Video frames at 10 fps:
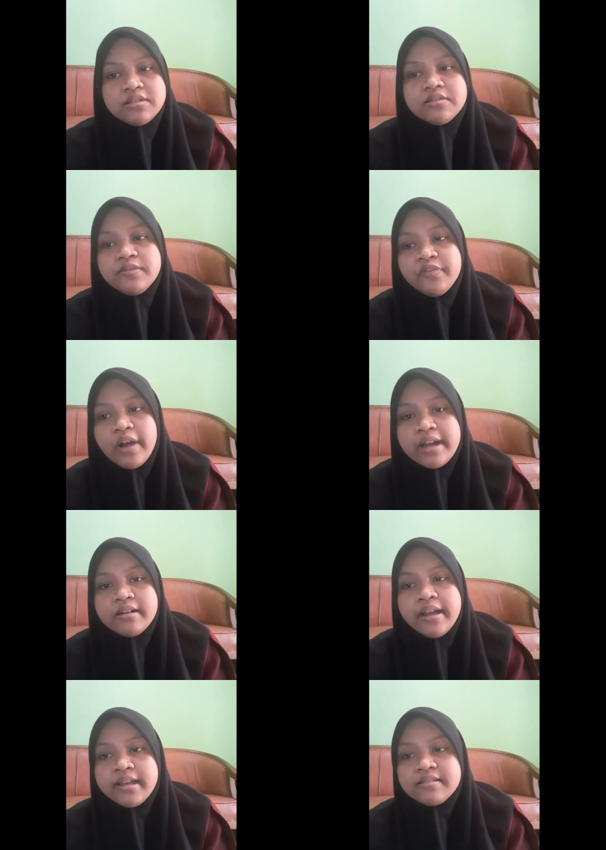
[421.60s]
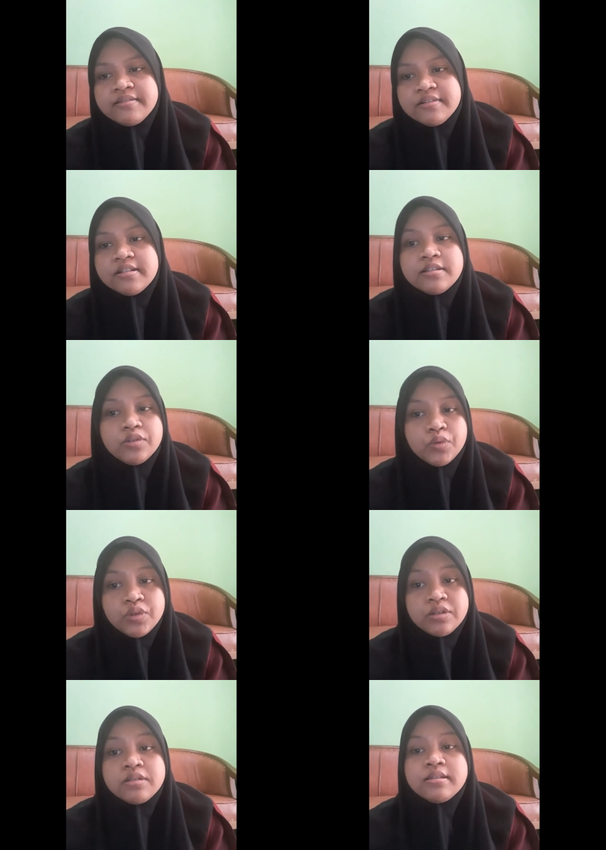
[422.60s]
to find external
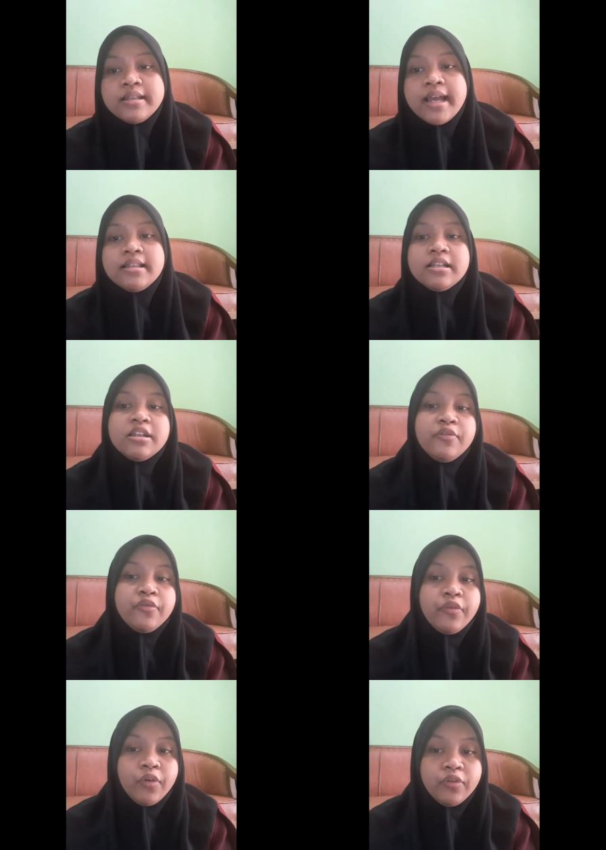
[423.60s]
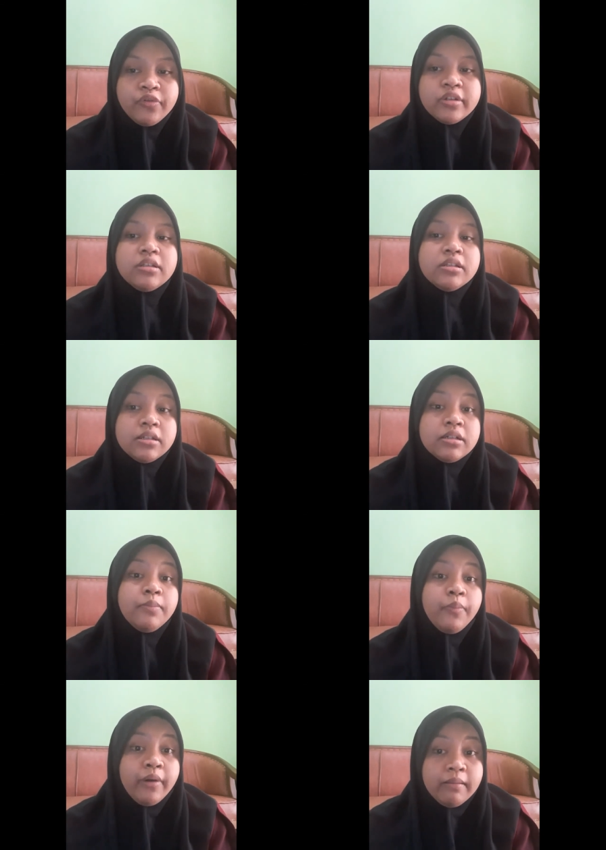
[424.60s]
sources that need involved the
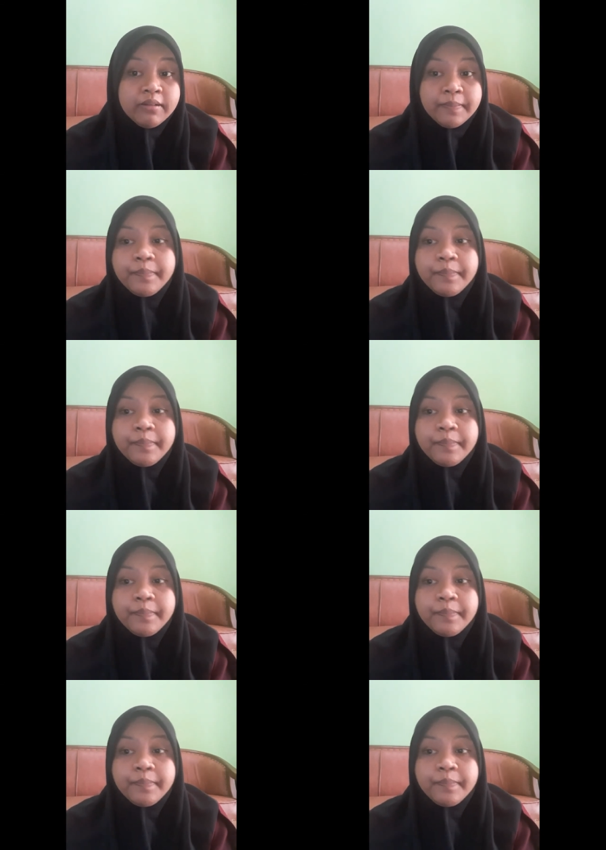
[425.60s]
problem.